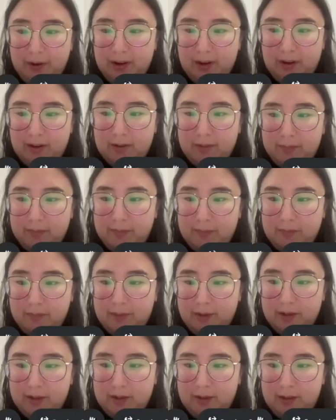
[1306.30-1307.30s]
I'm gonna
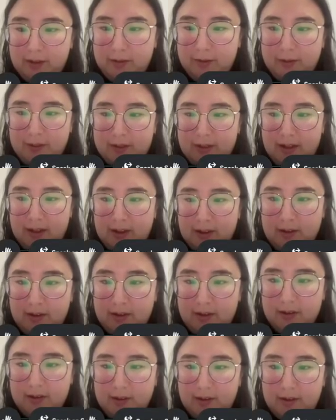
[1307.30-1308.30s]
use
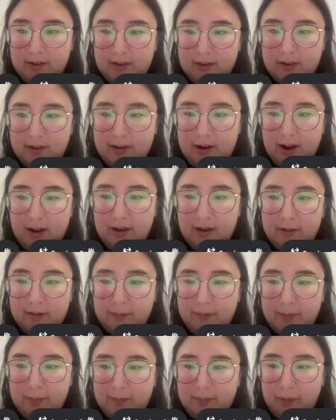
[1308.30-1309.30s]

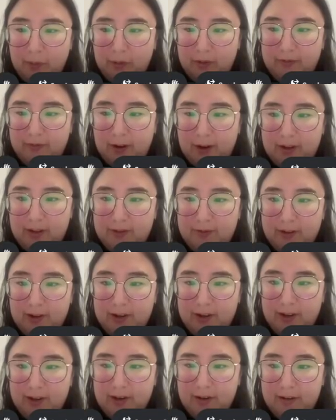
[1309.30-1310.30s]
not a bold font
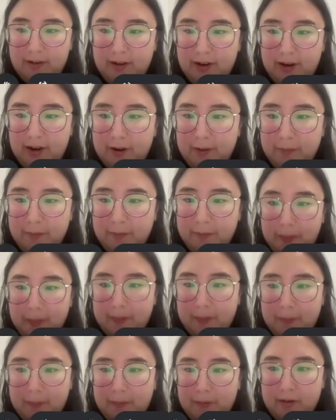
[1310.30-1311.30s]
for here.
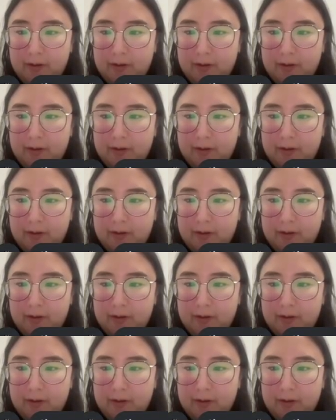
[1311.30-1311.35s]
